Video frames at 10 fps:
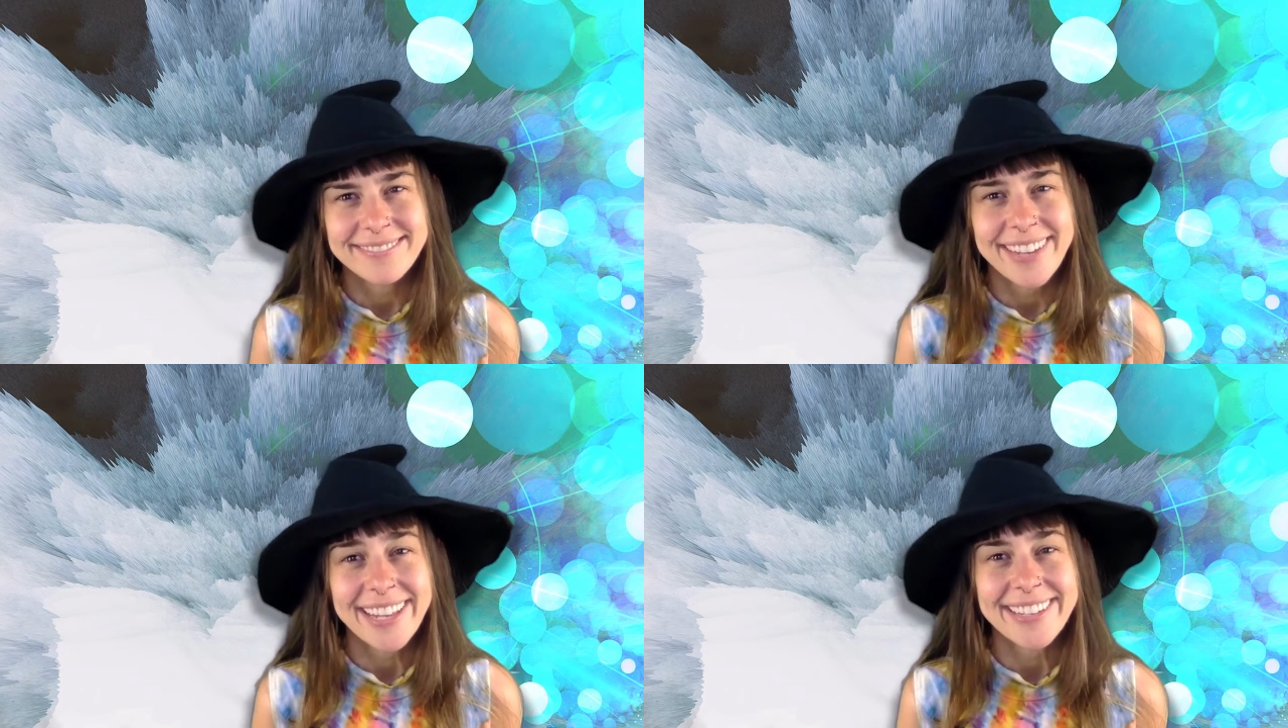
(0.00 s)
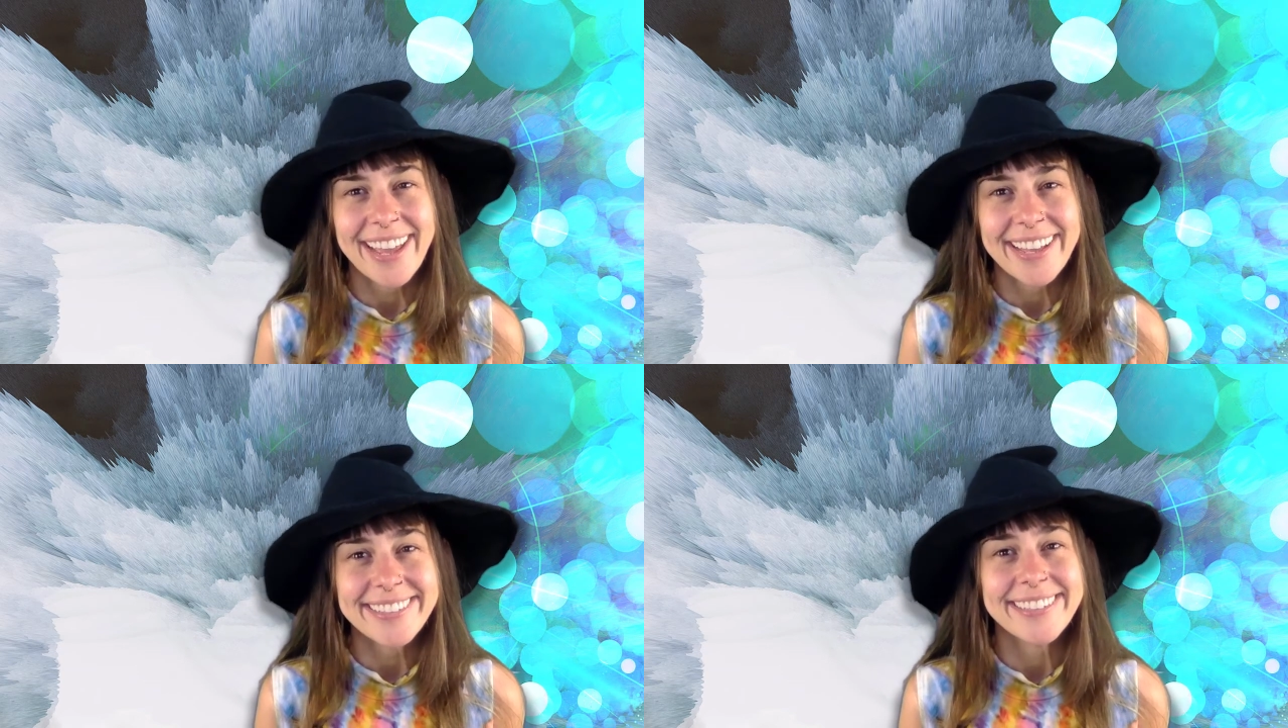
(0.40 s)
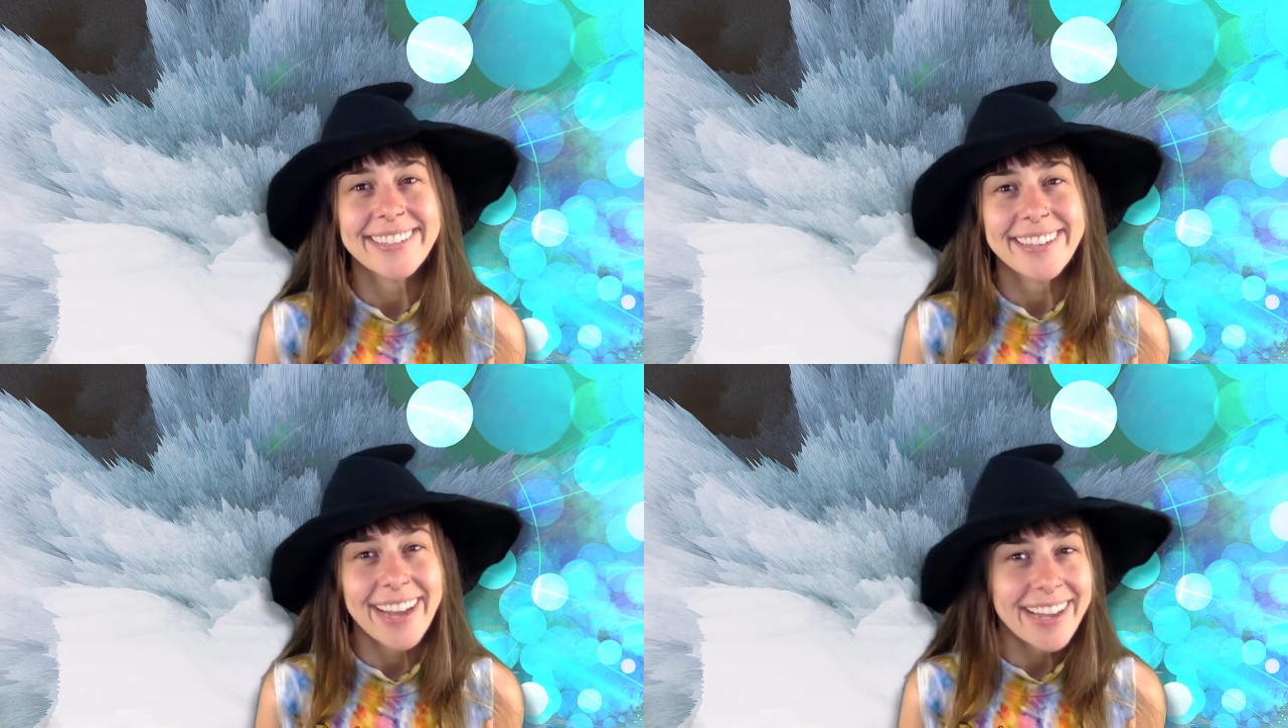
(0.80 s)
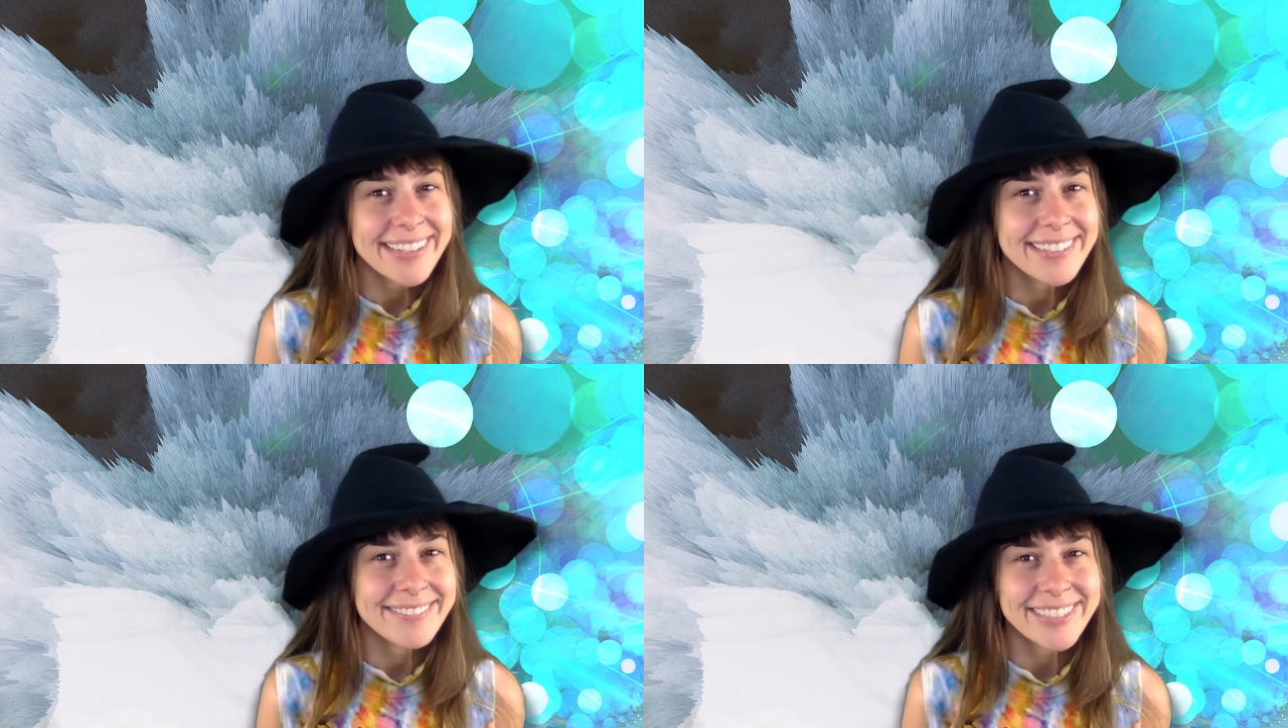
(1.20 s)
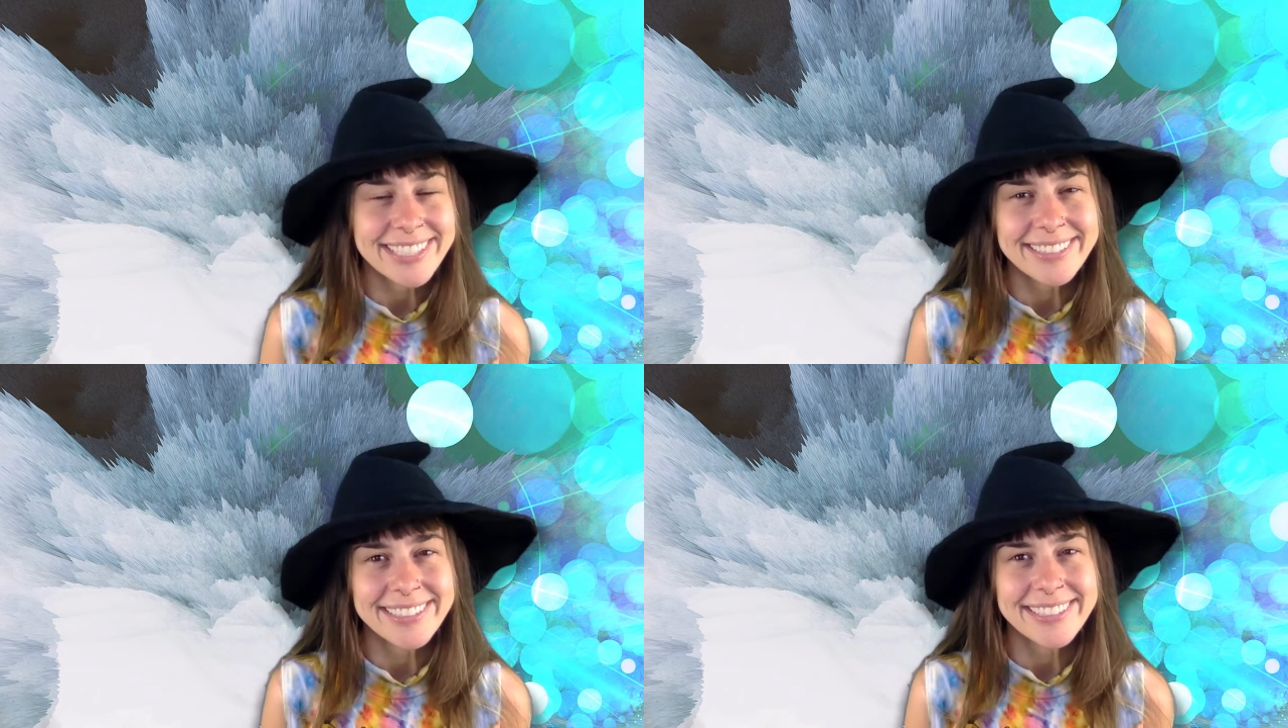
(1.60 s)
and ask God to
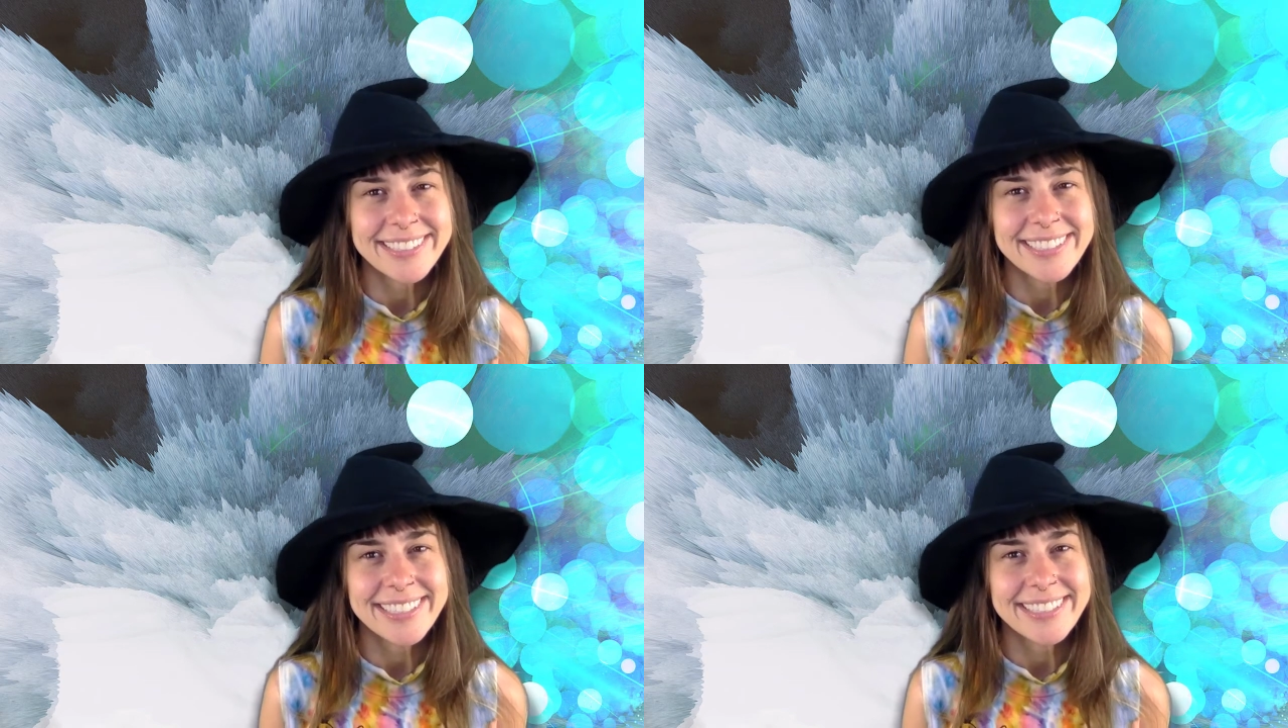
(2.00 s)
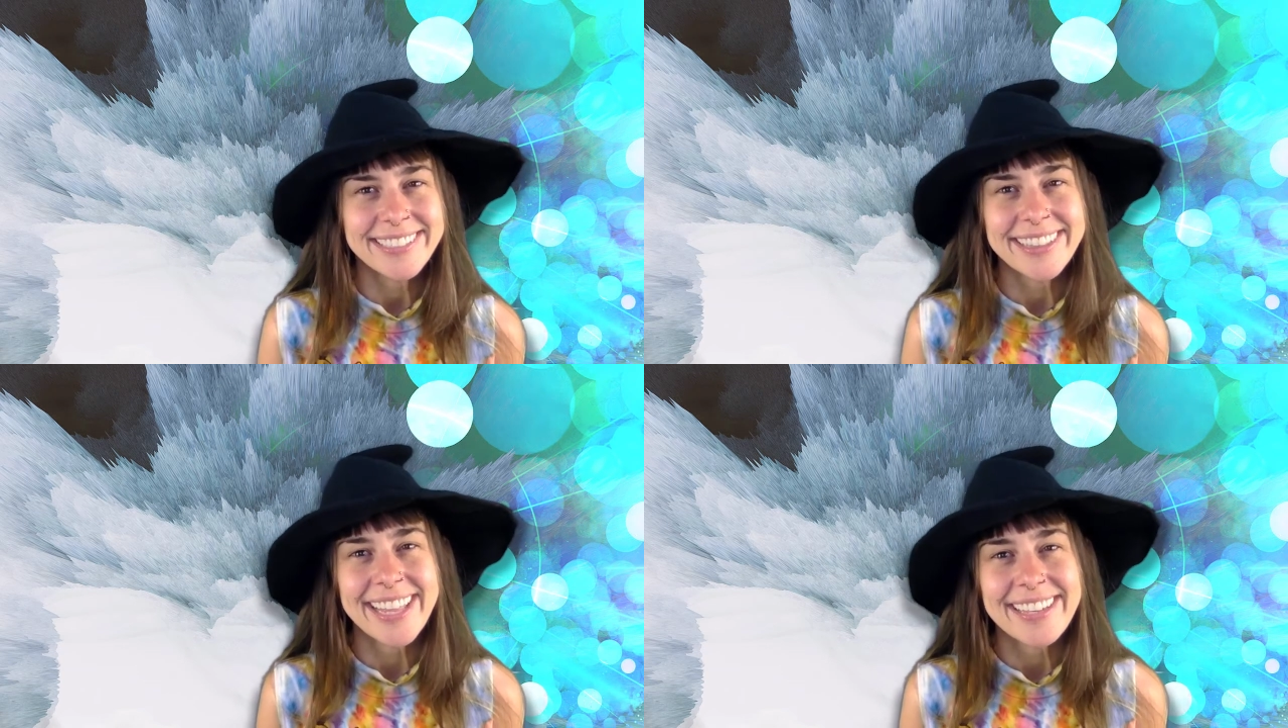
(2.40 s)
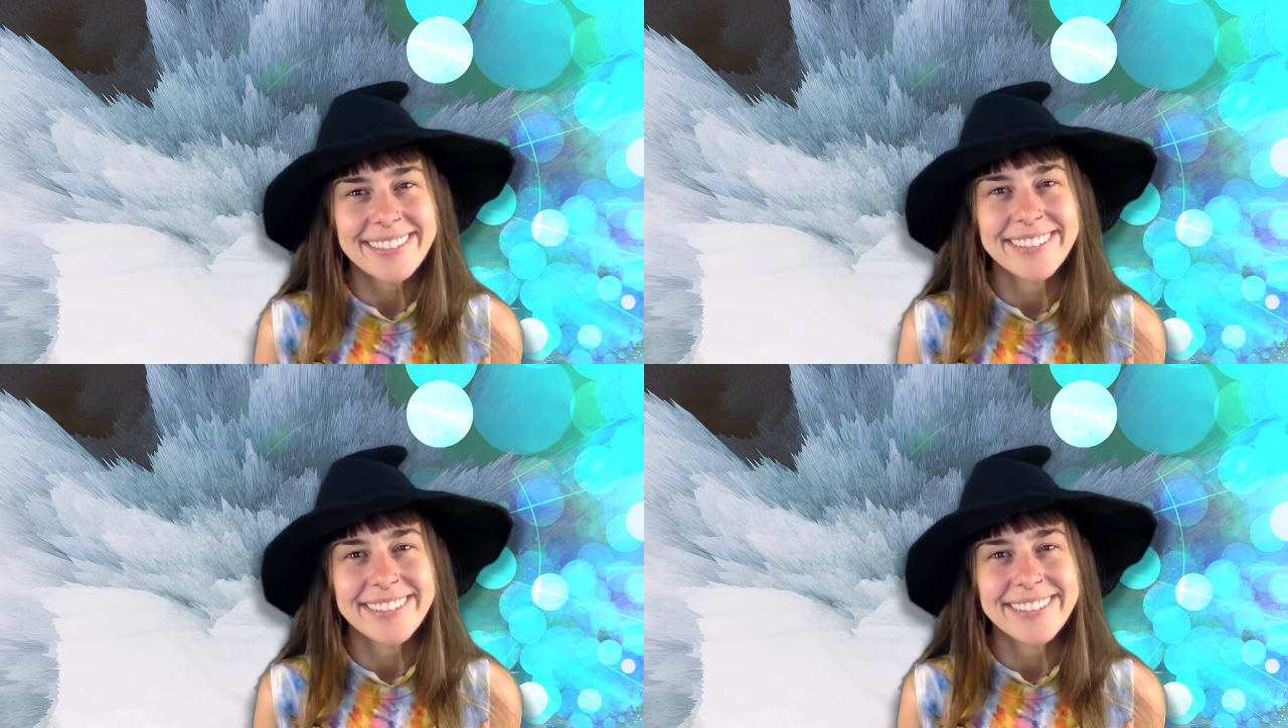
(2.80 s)
fix it. Thank